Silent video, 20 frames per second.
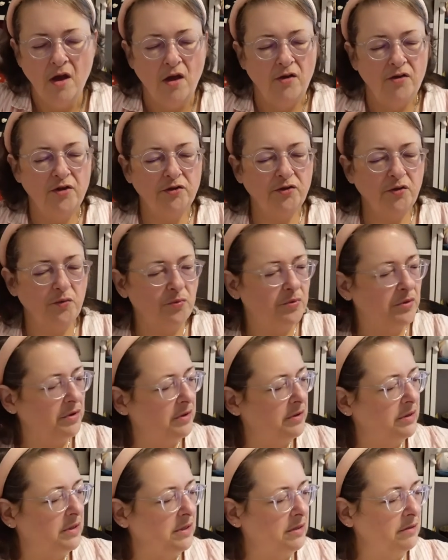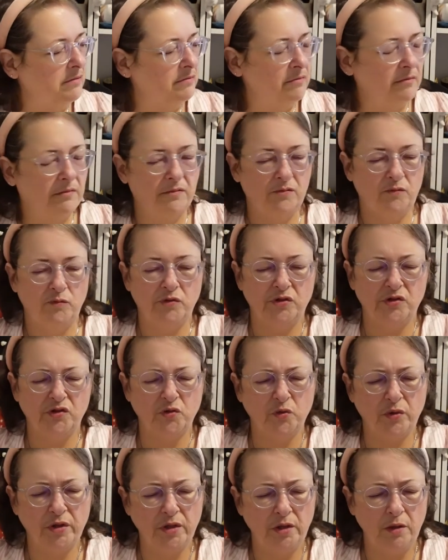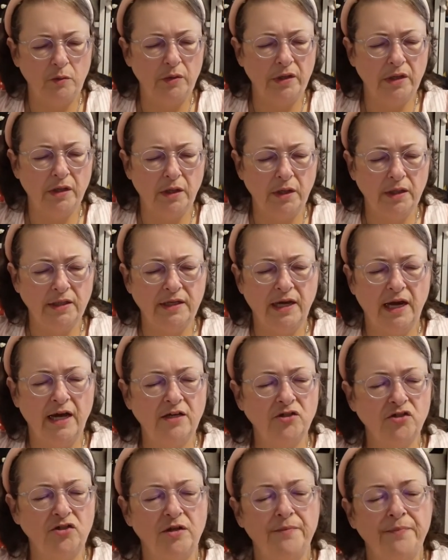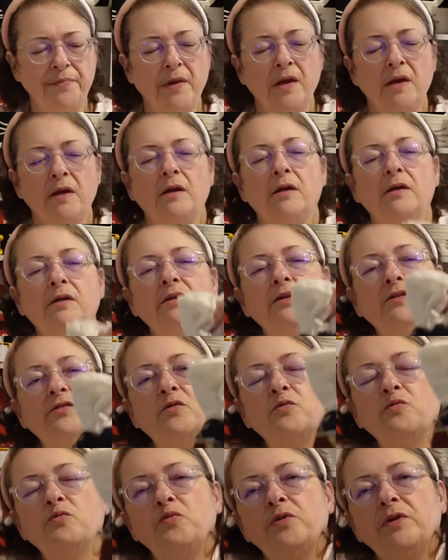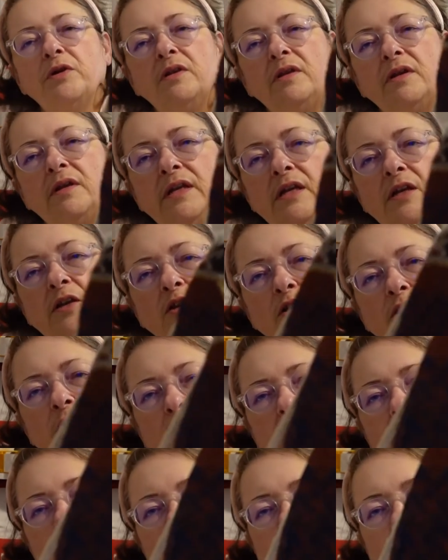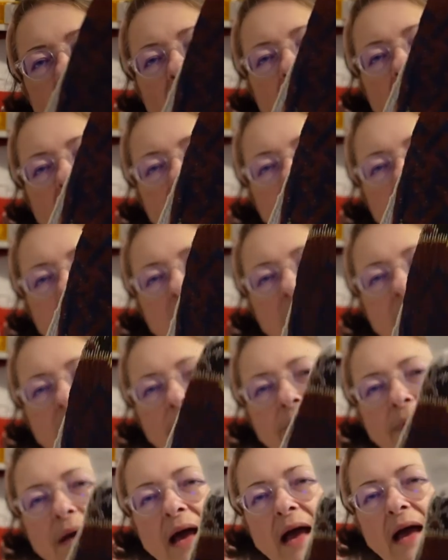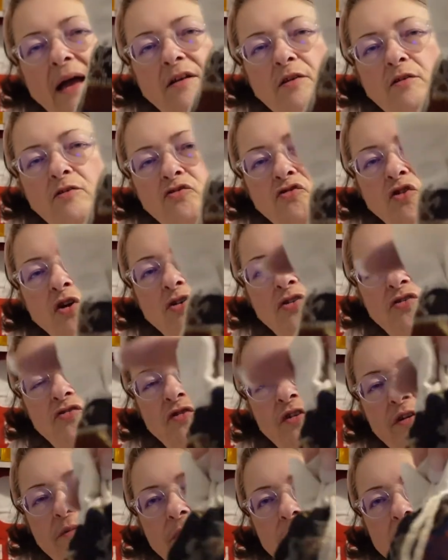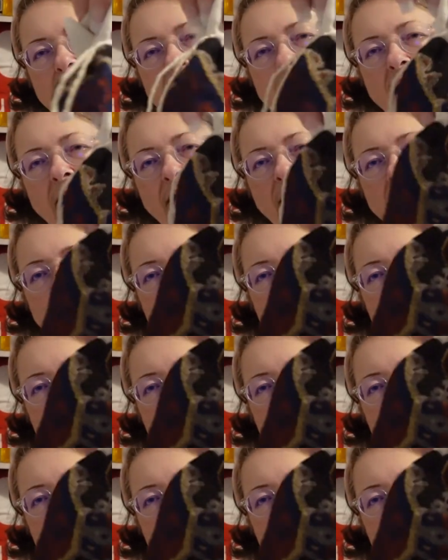There's a really neat, with a squiggly wiggly attached, there's a really neat looking bag. Look at that bag, little drawstring bag.